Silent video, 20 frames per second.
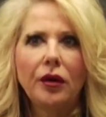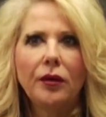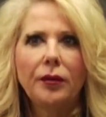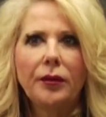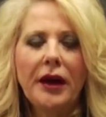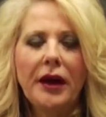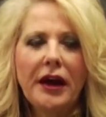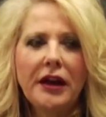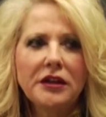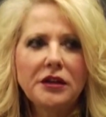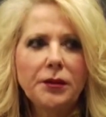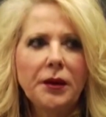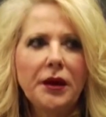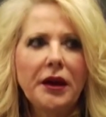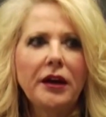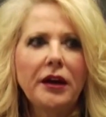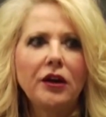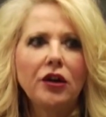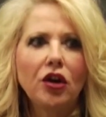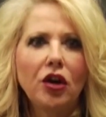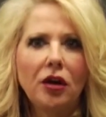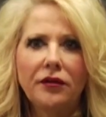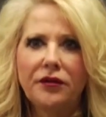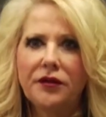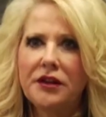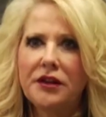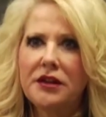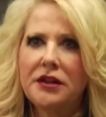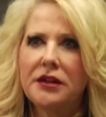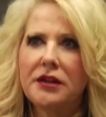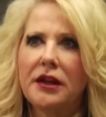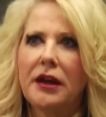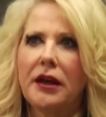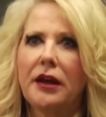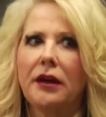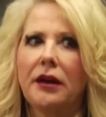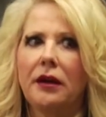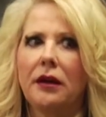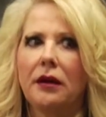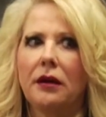passed by an office
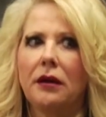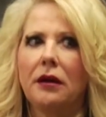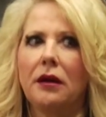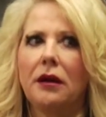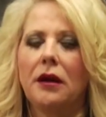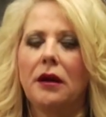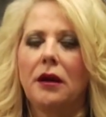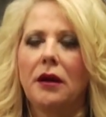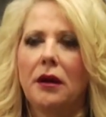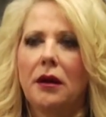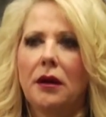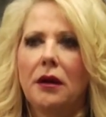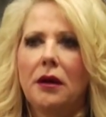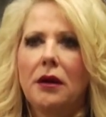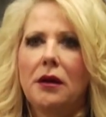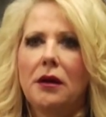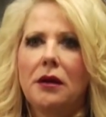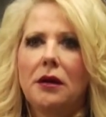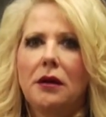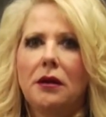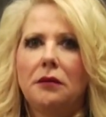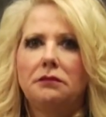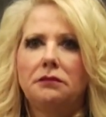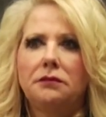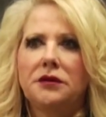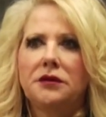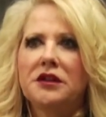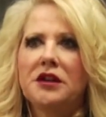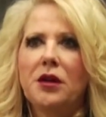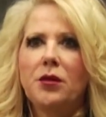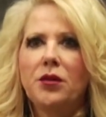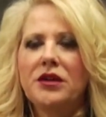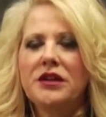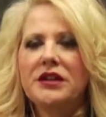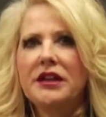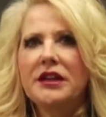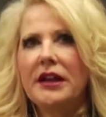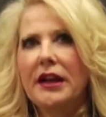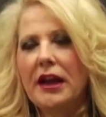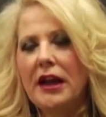and someone
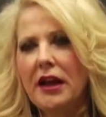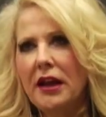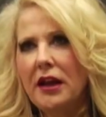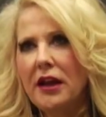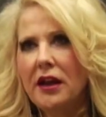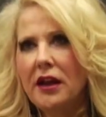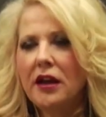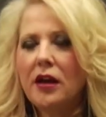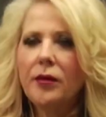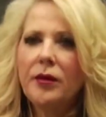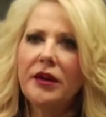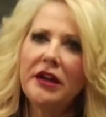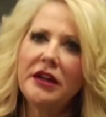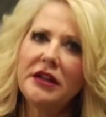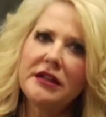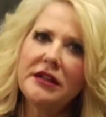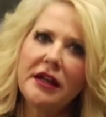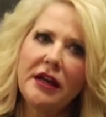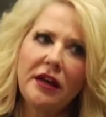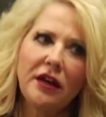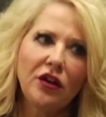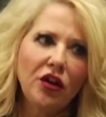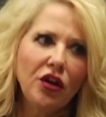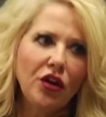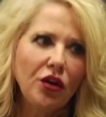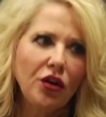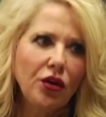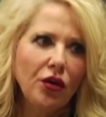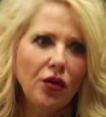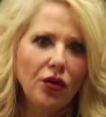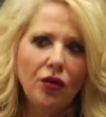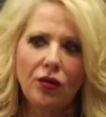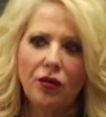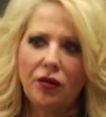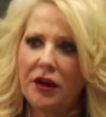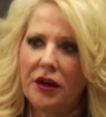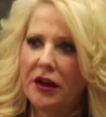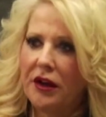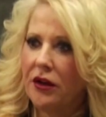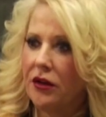said, hey, come in and say
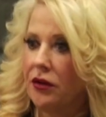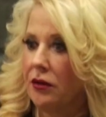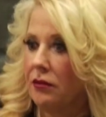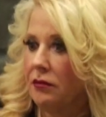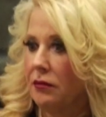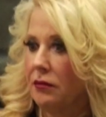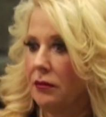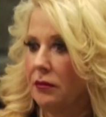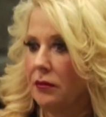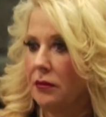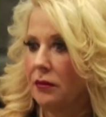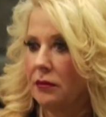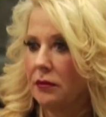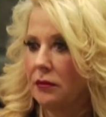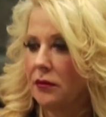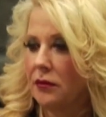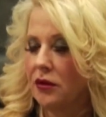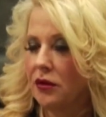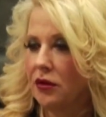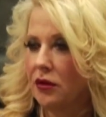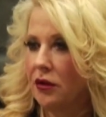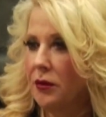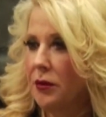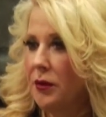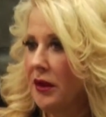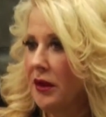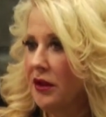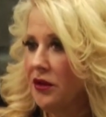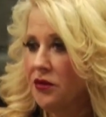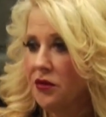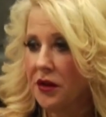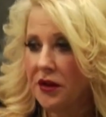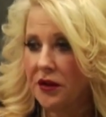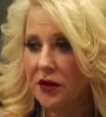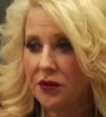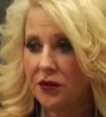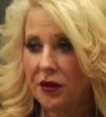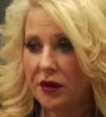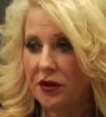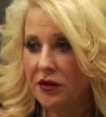hello. And it could be a train
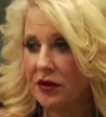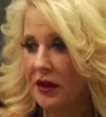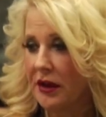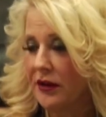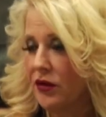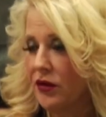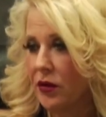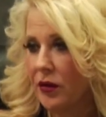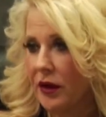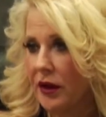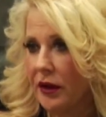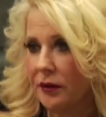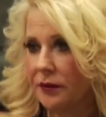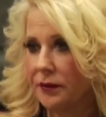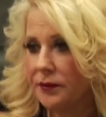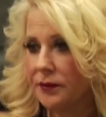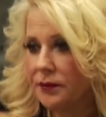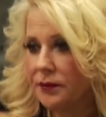the trainers. I have no idea.